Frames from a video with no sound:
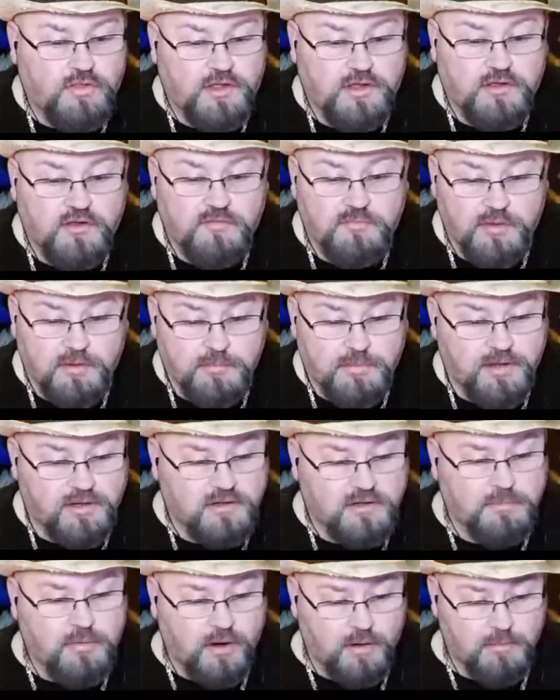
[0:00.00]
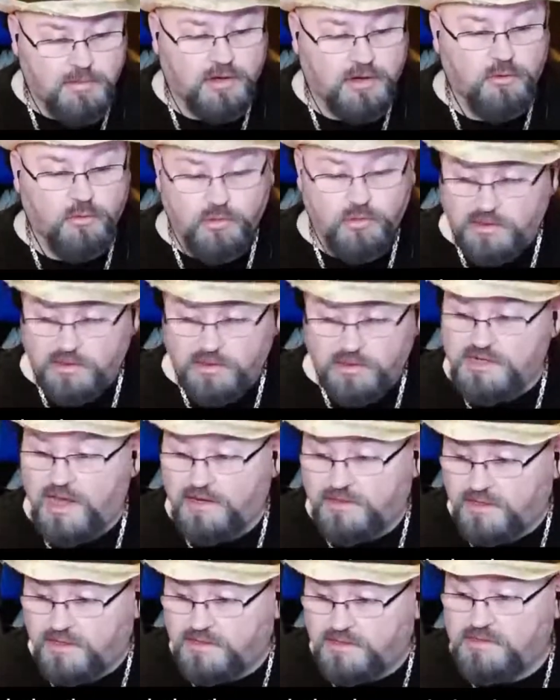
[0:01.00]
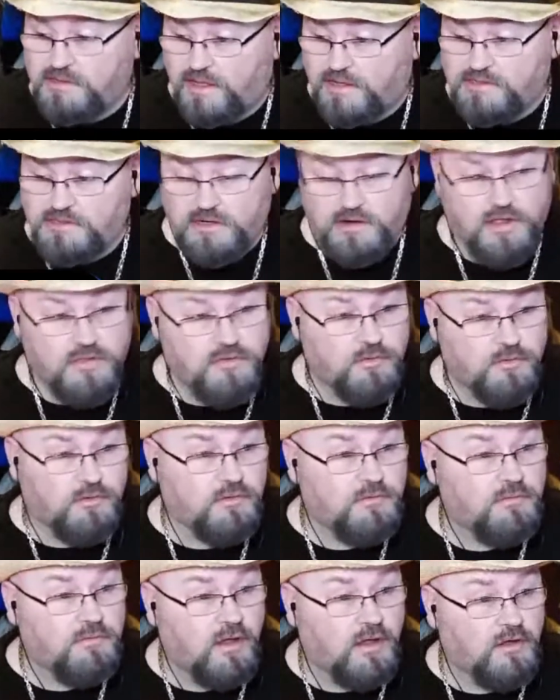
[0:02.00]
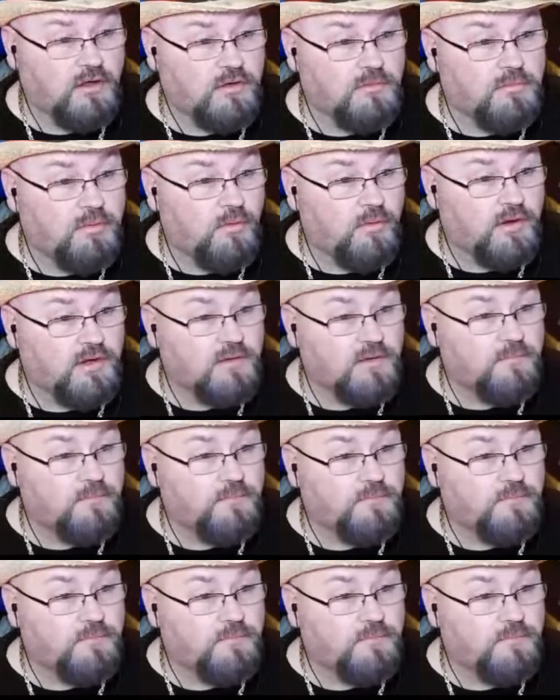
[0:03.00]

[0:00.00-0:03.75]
they could have been picked apart by guerrilla tactics. That's another good point.